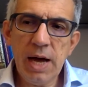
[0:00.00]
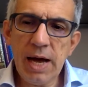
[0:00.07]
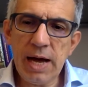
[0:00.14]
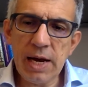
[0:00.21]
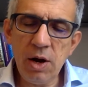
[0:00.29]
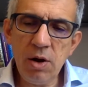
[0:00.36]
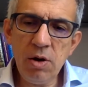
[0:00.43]

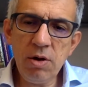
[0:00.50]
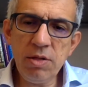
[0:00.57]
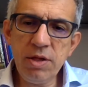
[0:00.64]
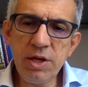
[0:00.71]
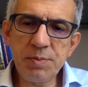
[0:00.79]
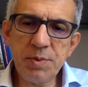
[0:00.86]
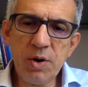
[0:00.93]
Along
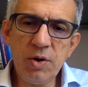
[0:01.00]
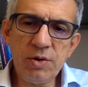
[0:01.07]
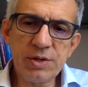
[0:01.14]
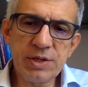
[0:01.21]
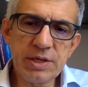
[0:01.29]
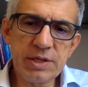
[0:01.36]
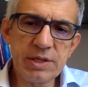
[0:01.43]
this
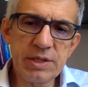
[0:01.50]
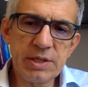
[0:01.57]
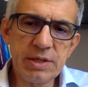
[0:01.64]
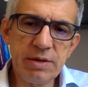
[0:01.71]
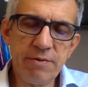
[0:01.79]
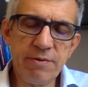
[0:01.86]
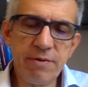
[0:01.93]
process,
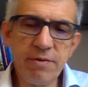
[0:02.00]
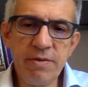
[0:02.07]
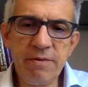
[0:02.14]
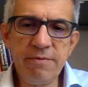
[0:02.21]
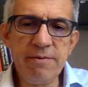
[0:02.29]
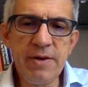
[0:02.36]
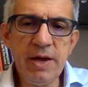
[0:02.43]
from
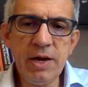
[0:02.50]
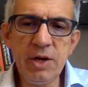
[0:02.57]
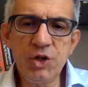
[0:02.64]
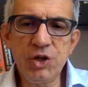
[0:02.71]
the very